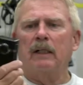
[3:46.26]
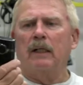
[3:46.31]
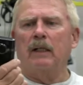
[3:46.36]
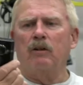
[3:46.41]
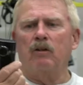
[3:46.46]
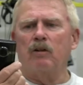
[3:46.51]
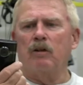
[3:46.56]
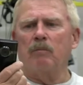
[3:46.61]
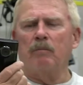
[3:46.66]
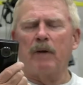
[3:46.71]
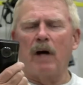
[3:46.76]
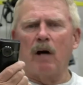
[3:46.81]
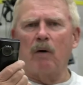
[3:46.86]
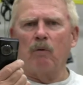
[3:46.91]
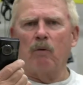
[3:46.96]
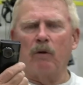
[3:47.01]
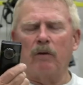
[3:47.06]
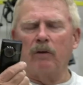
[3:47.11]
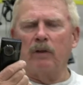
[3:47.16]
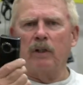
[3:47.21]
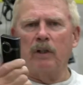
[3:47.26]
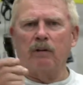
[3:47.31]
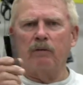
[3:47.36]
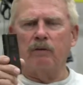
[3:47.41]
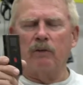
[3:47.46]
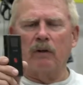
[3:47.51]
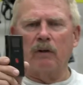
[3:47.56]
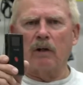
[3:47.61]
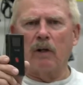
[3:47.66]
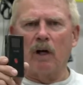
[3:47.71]
And you can buy one of
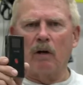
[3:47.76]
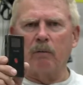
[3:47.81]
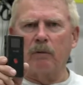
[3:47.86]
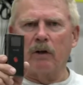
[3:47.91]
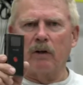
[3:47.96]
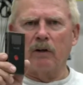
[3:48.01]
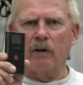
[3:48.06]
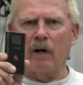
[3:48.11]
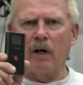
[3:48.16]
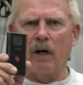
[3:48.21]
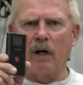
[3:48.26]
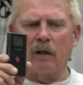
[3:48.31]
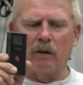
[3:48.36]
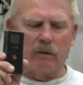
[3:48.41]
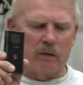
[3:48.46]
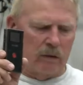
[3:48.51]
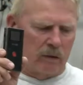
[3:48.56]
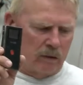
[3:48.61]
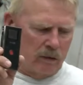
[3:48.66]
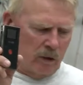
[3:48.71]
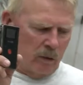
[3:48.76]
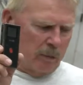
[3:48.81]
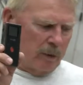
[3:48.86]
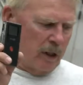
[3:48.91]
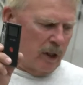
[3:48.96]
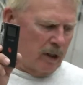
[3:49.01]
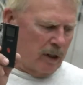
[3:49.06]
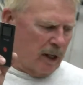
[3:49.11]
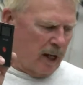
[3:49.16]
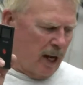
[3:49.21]
these for a couple $100. Some
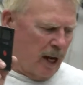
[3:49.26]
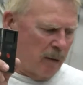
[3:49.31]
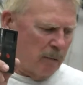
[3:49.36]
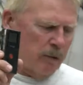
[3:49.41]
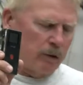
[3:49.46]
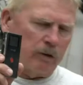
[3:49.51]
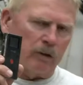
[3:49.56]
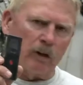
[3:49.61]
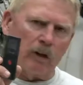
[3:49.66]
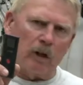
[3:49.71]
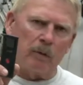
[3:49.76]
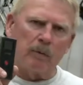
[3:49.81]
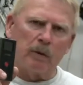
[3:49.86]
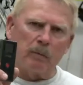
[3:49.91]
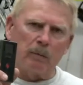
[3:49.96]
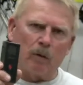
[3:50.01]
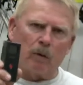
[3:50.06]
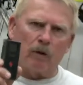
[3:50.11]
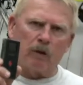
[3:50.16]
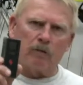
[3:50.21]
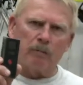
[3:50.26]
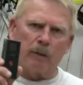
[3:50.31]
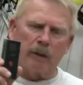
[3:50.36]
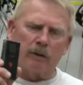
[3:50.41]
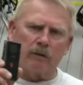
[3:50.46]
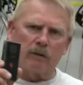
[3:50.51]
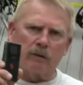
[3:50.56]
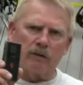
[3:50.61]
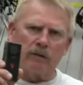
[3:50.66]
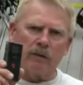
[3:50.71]
of the other cameras are a little bit more
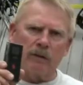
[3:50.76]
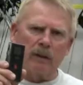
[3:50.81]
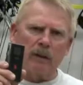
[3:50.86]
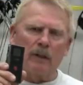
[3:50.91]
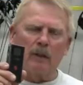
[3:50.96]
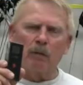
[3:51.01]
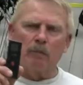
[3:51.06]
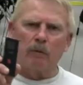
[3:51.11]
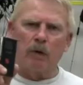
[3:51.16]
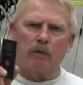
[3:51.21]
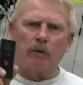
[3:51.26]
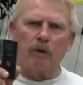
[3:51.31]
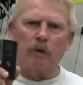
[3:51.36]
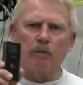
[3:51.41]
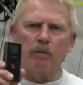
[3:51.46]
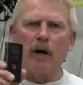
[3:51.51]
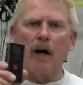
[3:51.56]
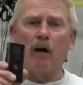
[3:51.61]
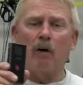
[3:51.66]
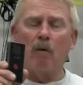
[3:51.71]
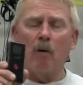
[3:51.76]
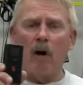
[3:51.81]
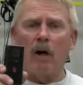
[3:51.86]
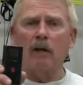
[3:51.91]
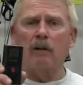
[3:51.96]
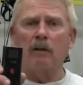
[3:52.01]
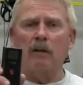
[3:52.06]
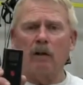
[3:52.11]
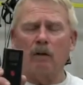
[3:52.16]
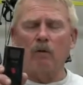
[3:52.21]
expensive, but when you buy
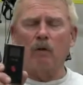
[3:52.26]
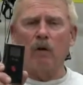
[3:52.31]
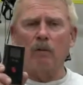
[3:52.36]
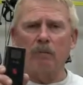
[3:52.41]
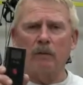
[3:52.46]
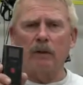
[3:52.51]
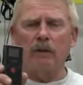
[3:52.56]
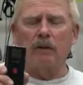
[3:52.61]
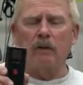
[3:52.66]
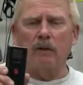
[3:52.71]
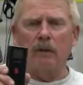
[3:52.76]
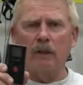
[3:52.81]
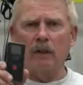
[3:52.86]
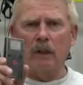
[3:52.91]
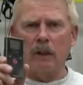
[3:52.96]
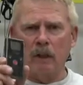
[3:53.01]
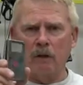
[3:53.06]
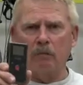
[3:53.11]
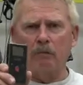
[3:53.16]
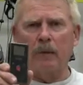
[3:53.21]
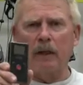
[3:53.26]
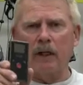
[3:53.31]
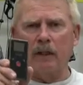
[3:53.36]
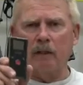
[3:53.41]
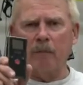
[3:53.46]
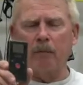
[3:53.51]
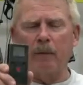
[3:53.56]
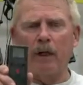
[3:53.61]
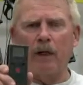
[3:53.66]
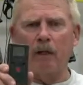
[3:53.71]
quality equipment, you
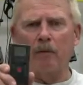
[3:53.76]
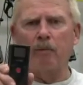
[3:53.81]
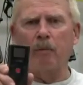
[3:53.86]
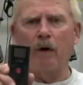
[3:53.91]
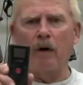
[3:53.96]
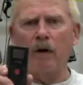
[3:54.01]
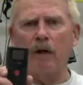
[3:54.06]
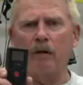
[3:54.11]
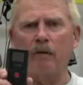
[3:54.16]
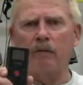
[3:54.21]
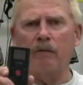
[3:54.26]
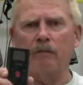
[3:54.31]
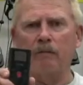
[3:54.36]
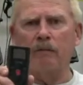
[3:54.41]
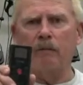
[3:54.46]
expect to pay the price.